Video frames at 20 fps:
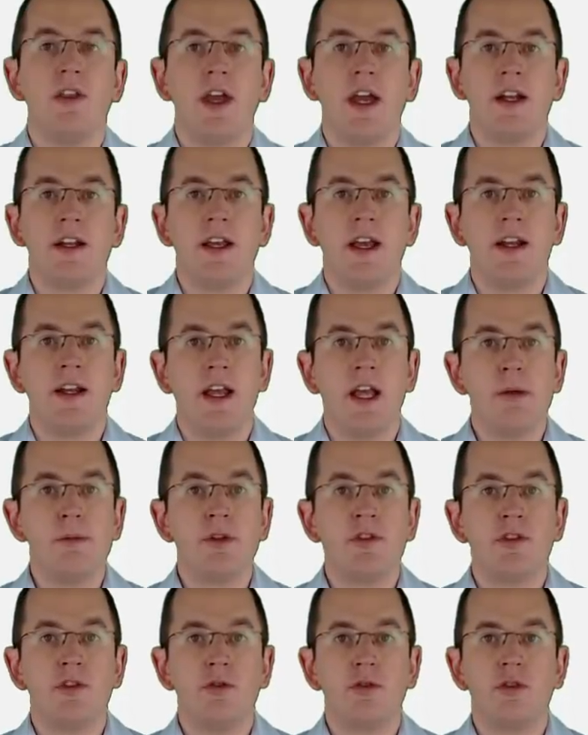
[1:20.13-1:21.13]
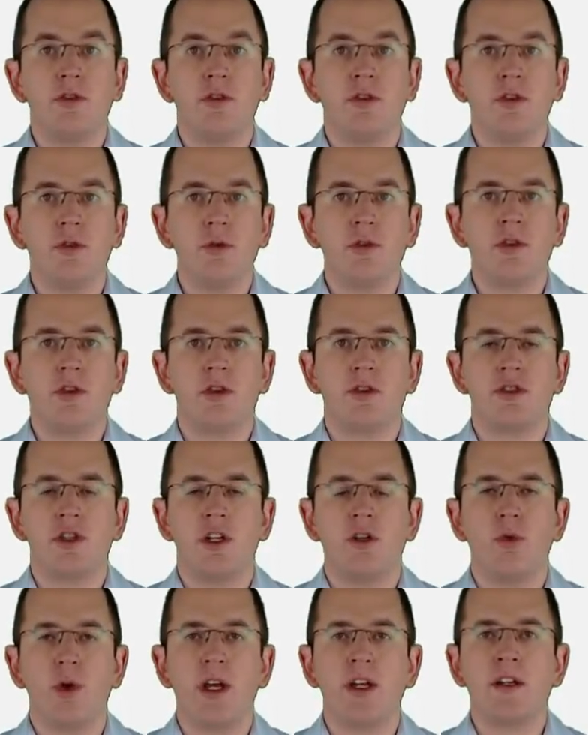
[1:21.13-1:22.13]
That enables you to use your
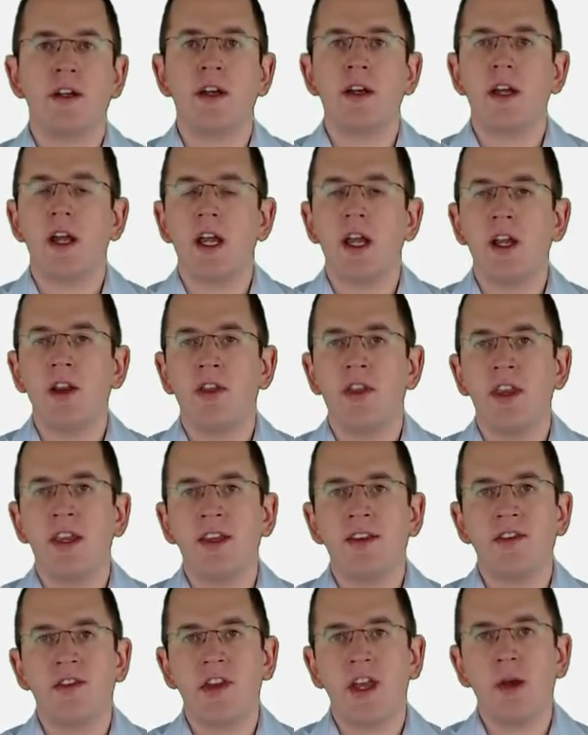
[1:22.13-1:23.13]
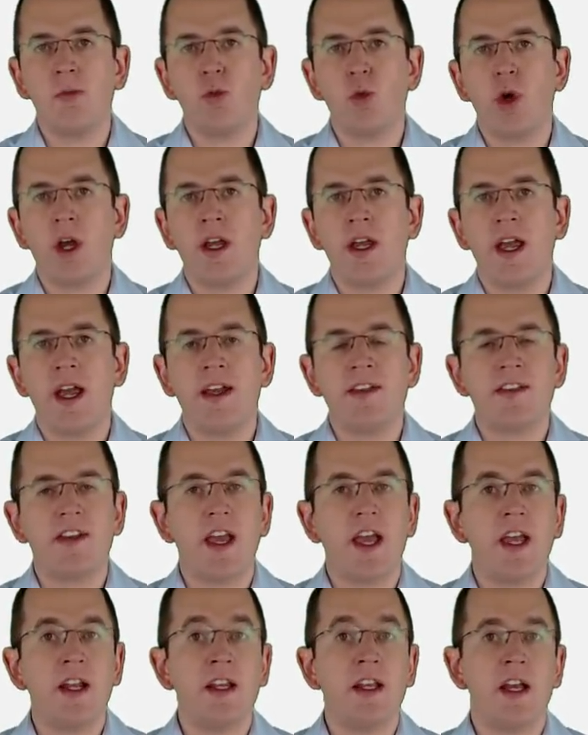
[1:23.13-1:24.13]
generator in the same way as
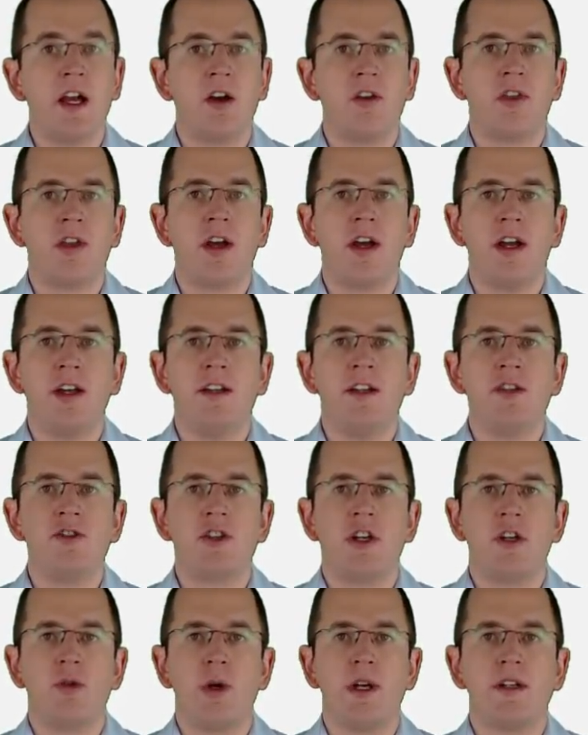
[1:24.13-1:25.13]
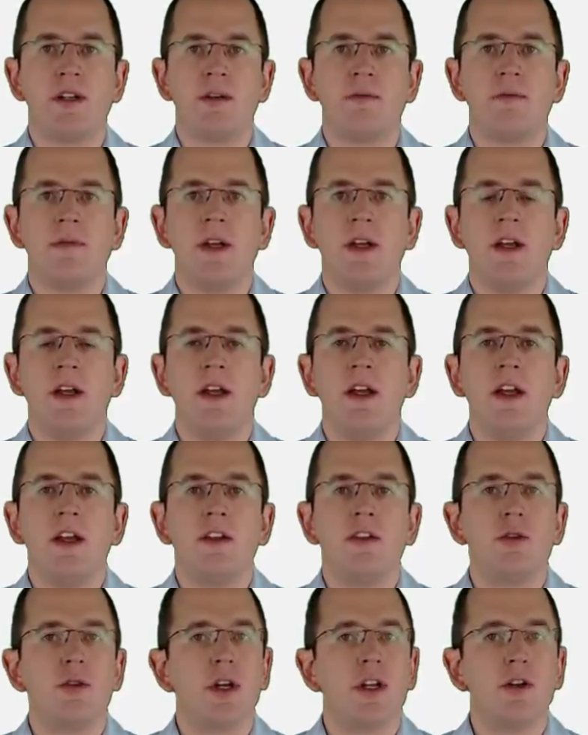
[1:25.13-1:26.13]
any other ID generator.
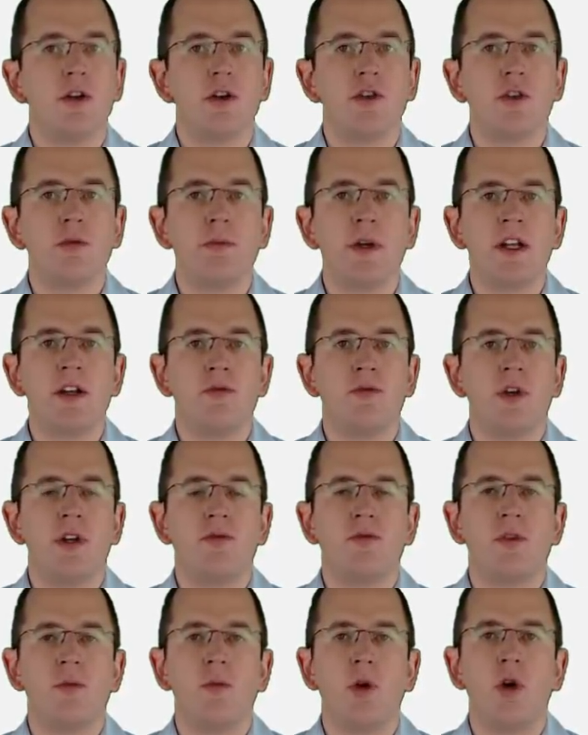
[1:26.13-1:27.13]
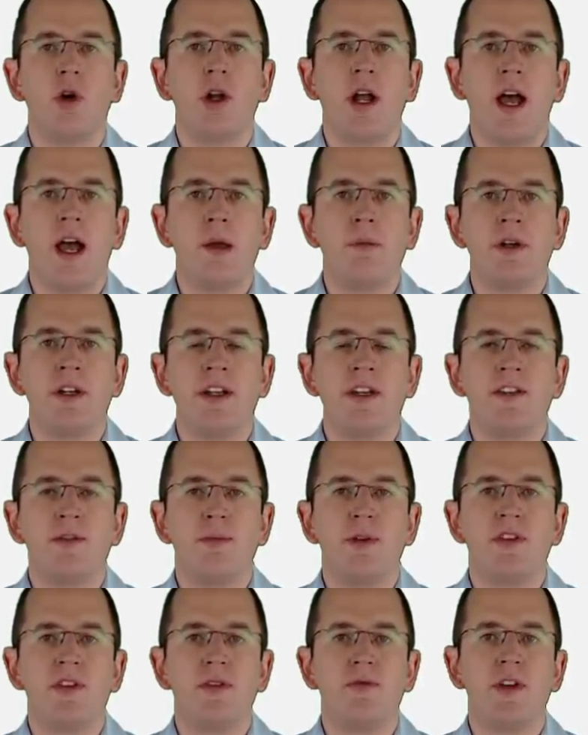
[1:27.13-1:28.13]
You can also benefit from all
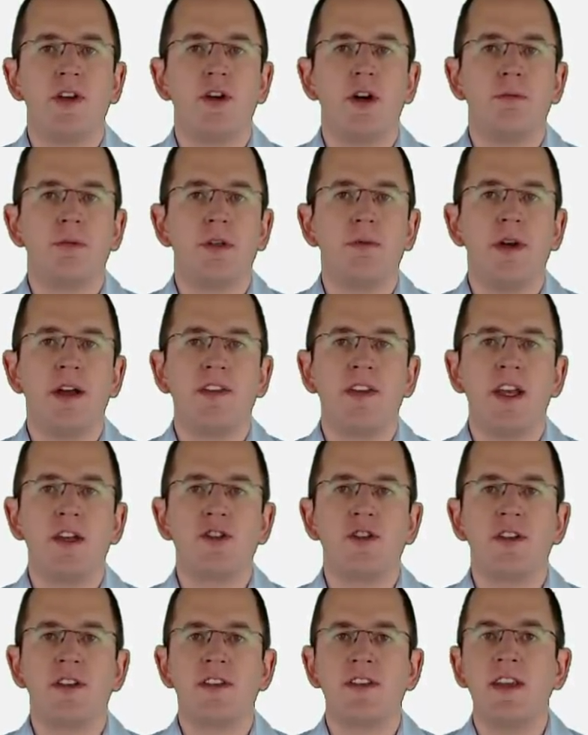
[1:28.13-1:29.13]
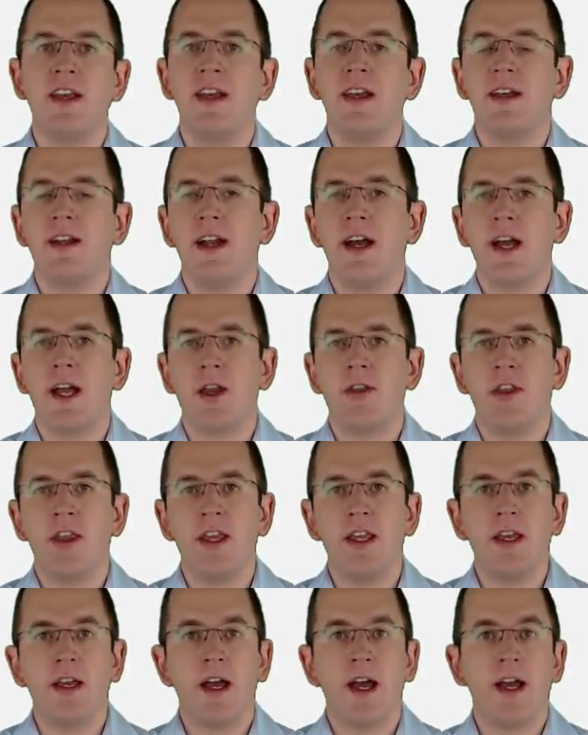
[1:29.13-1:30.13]
Hibernate-specific optimizations like
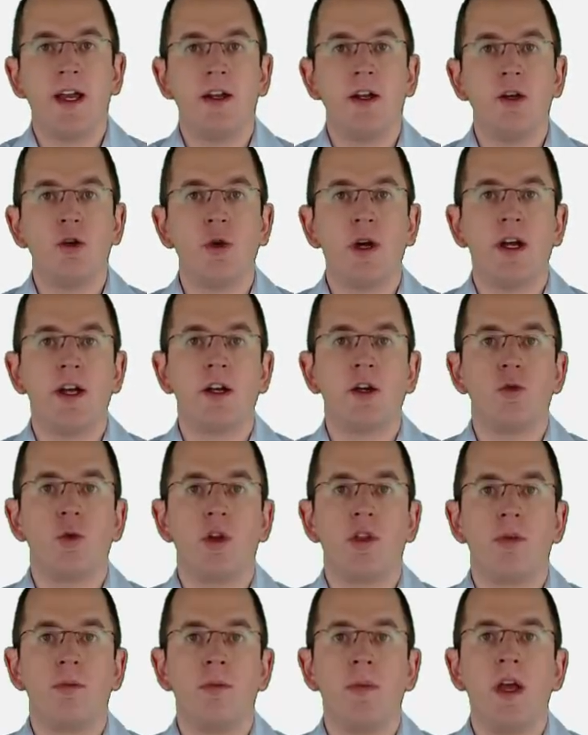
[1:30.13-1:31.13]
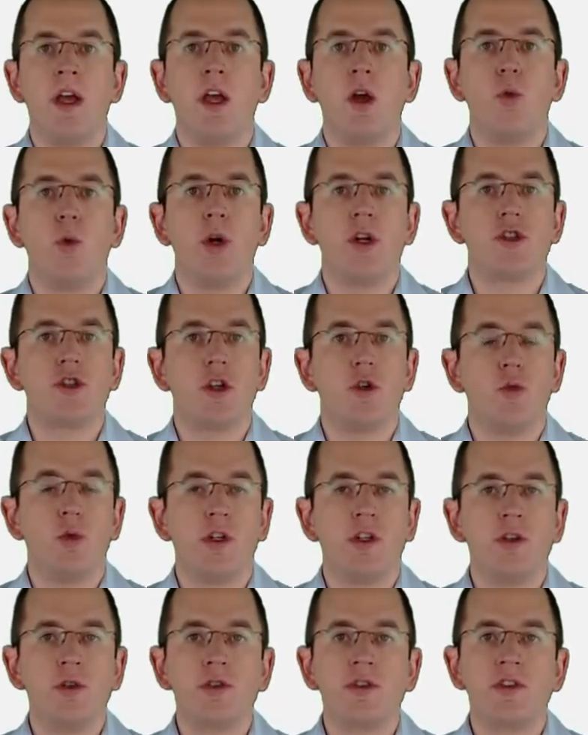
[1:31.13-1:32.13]
the Hi-Low algorithm, which
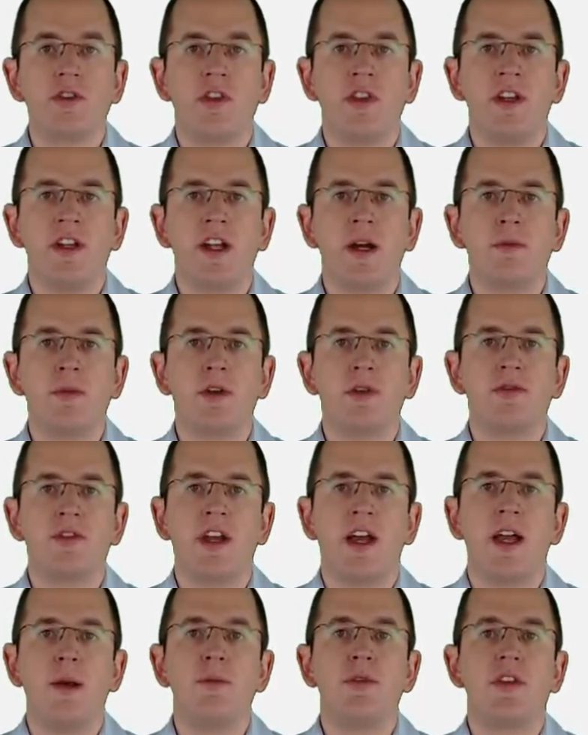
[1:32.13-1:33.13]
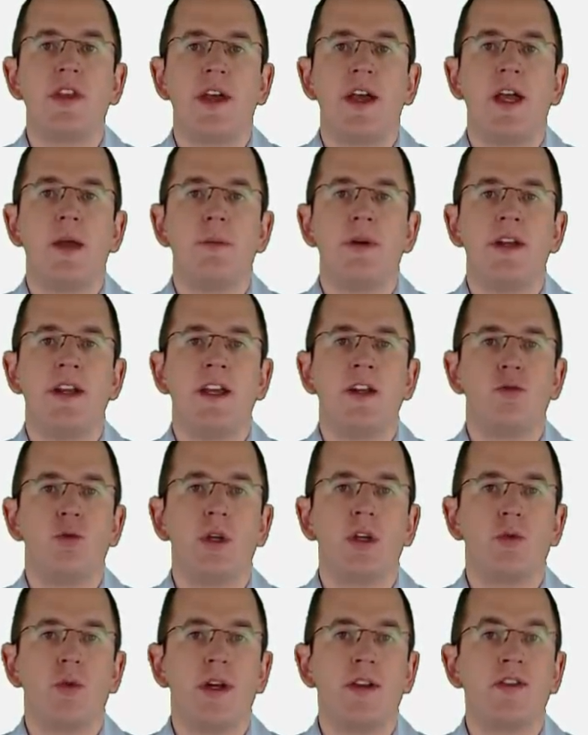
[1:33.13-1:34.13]
reduces the number of times Hibernate
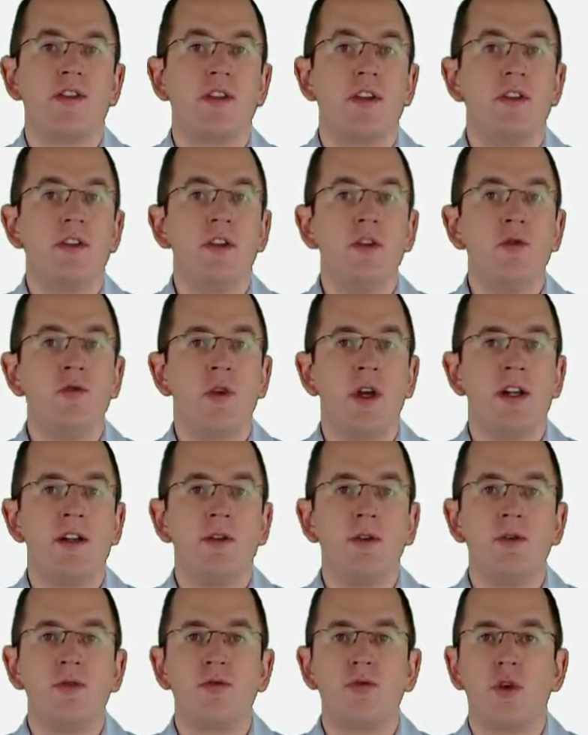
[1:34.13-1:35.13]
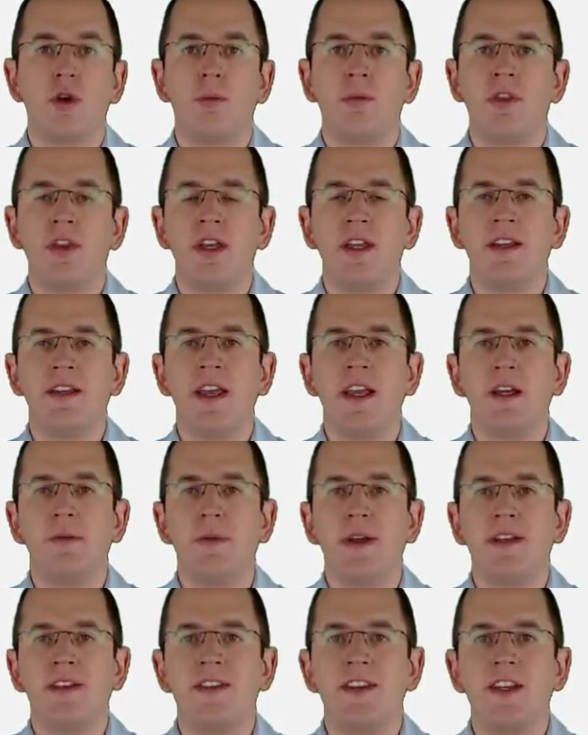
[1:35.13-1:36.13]
requests a new value from the
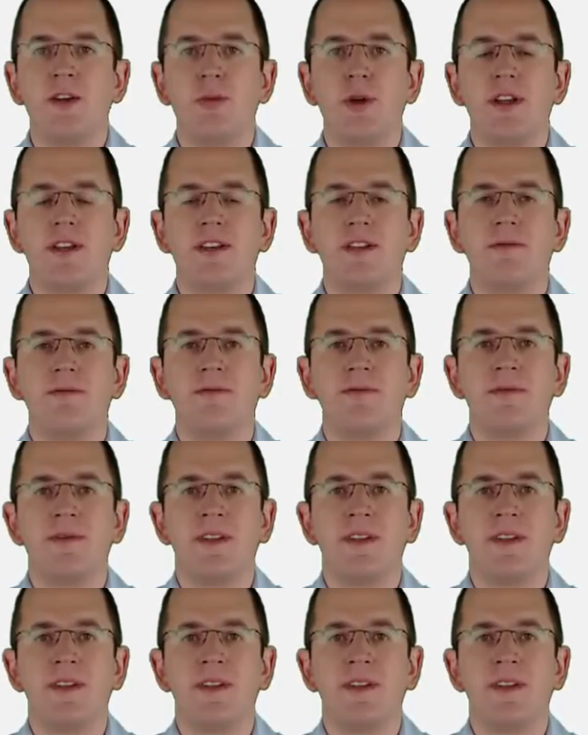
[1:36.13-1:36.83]
database sequence.